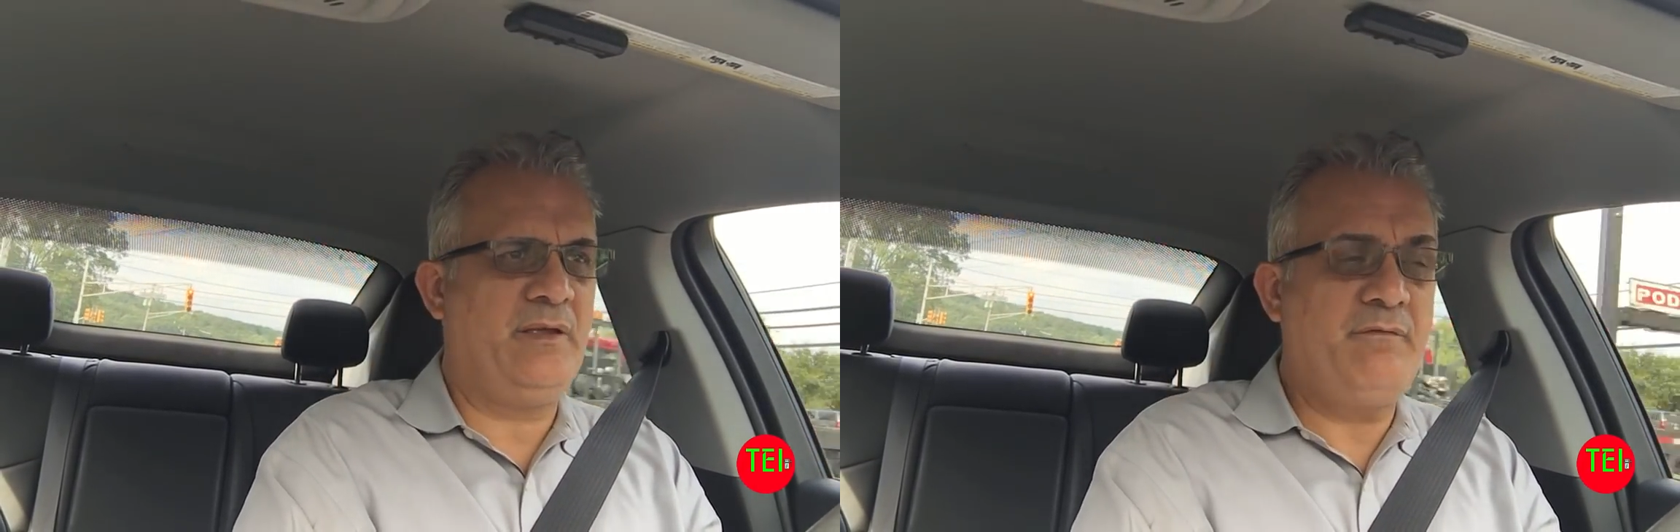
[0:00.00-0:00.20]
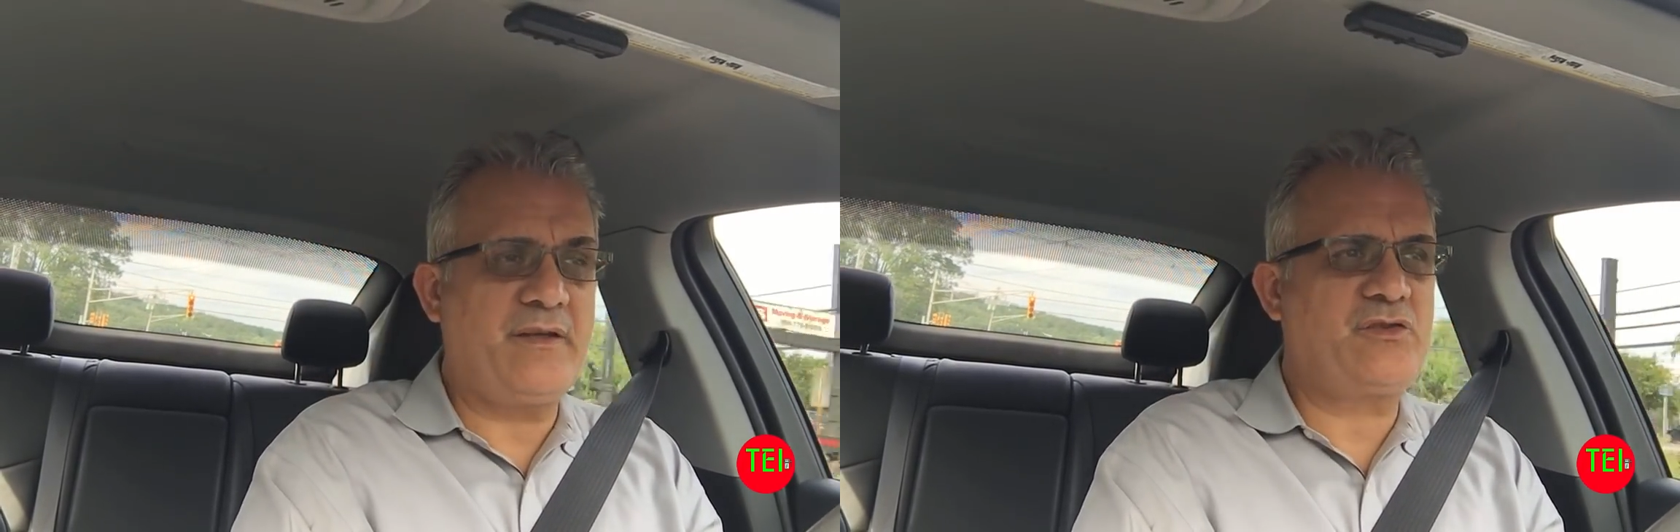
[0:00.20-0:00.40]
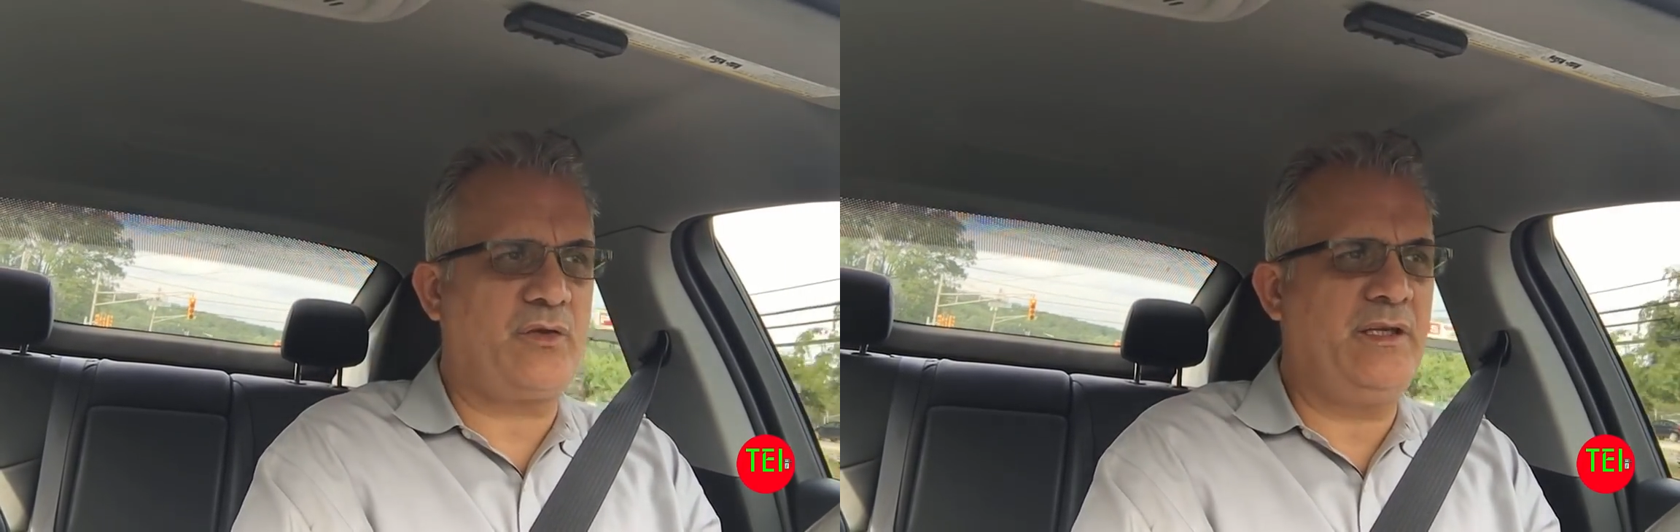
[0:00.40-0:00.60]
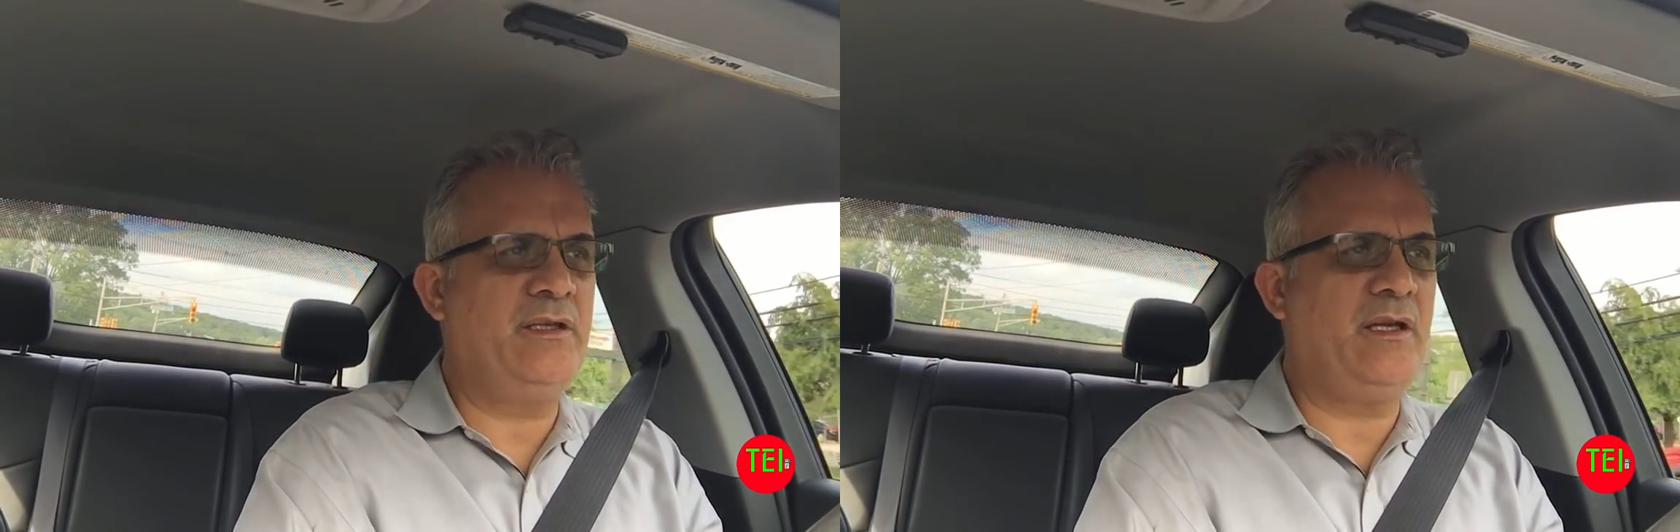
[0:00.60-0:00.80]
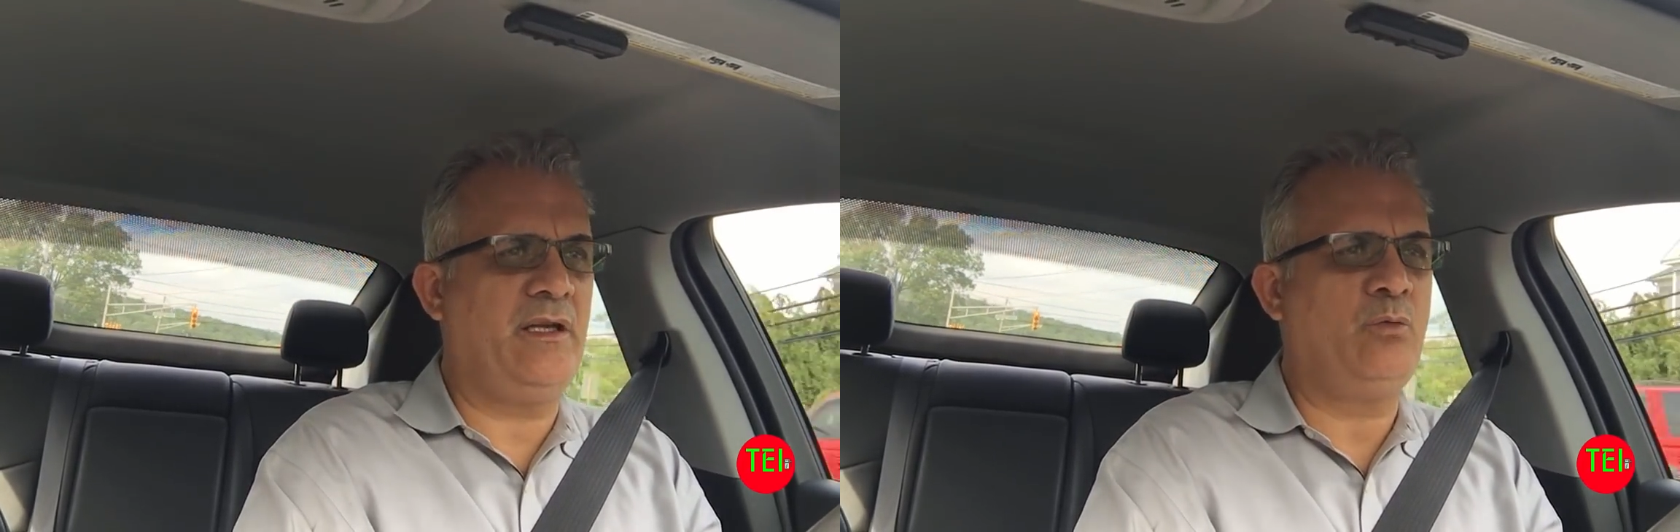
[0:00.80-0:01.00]
investor
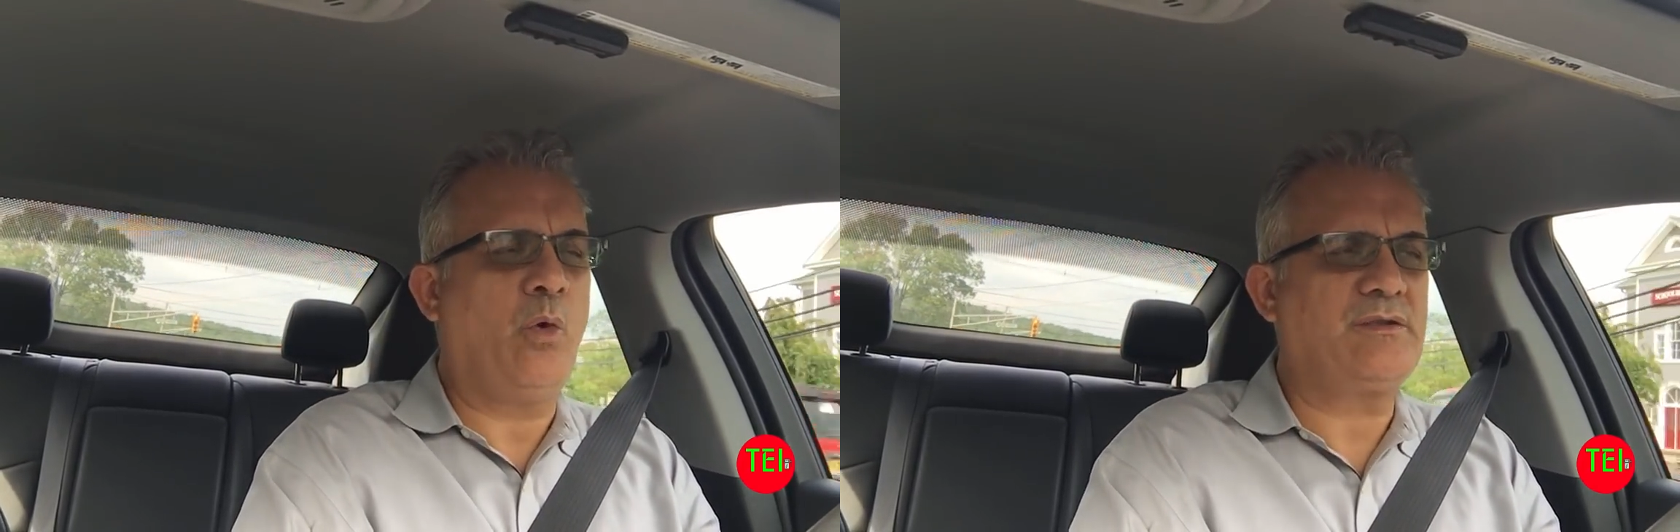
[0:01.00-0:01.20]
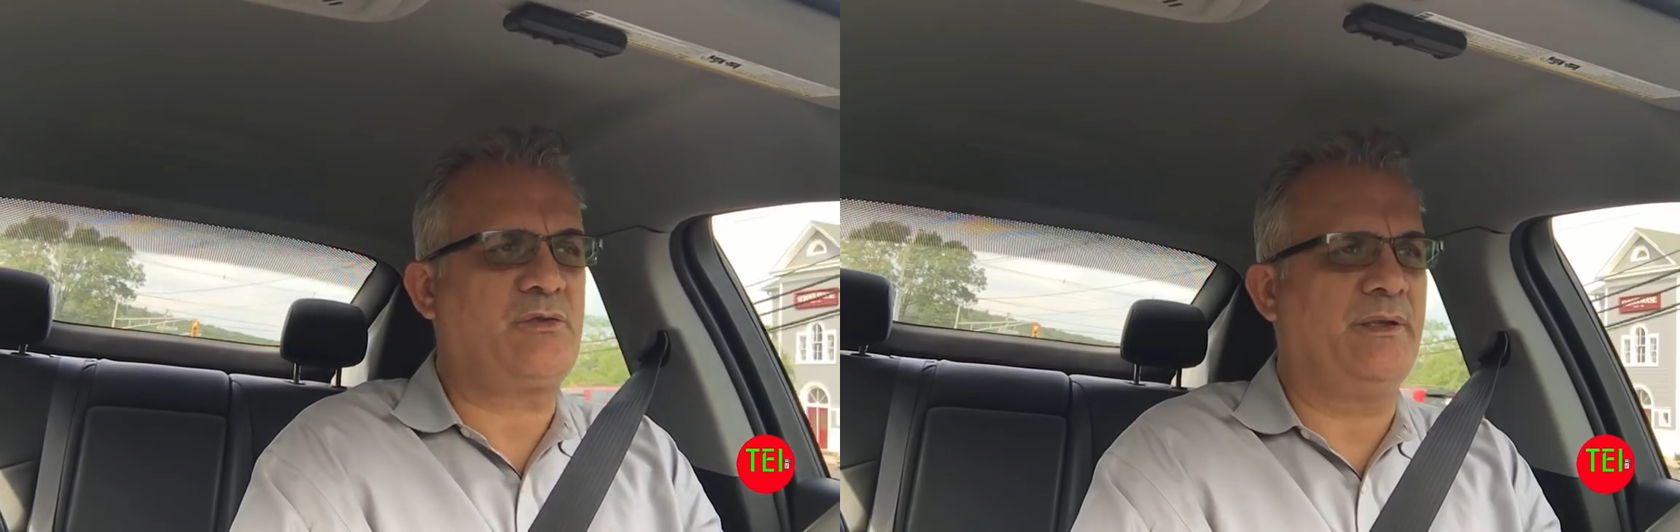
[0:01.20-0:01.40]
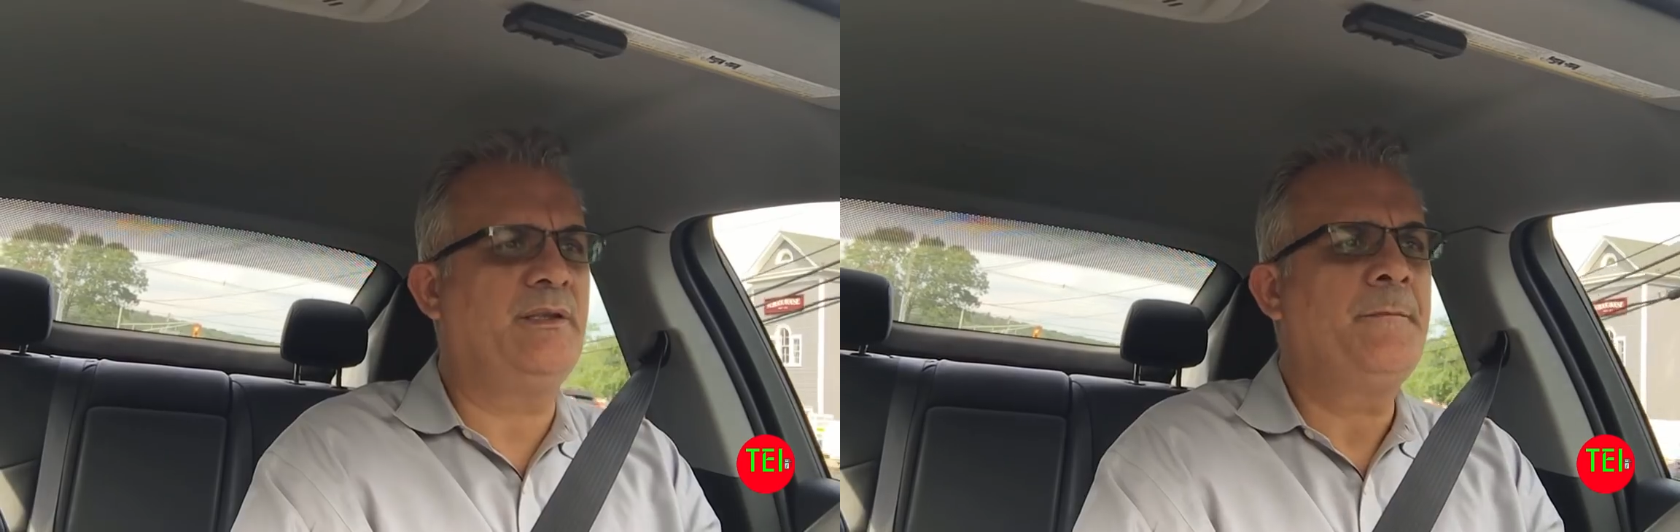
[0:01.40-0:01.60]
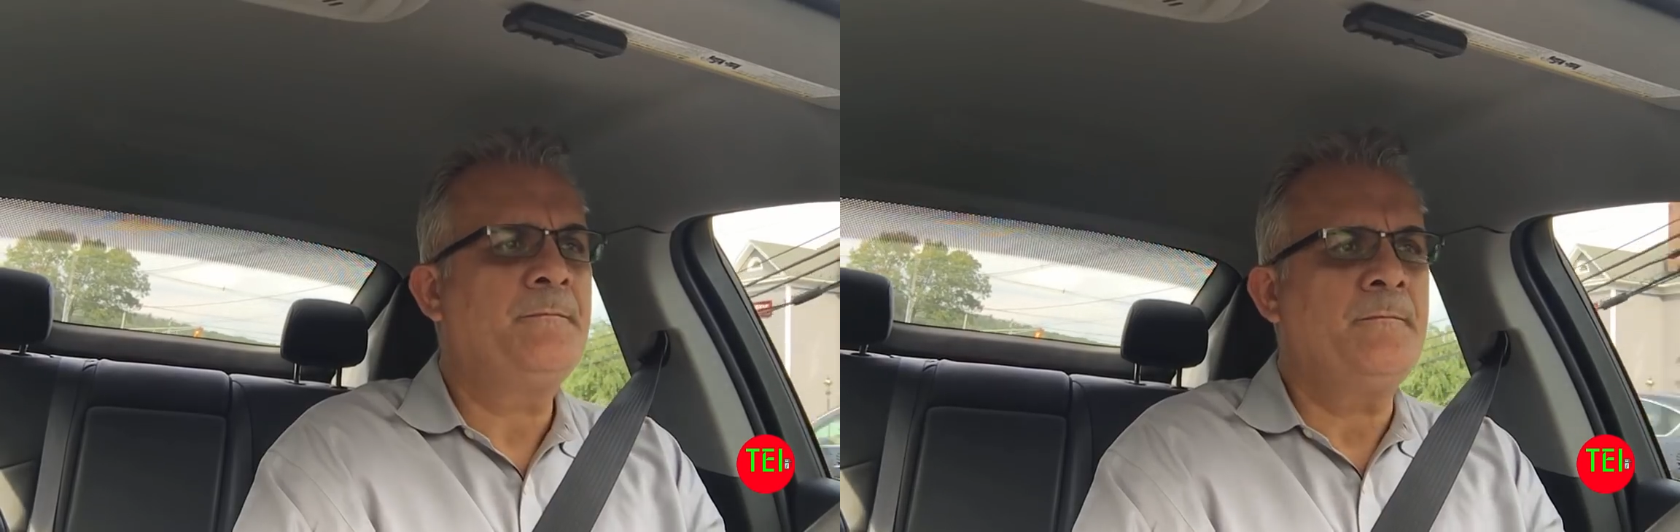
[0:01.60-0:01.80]
in in wall street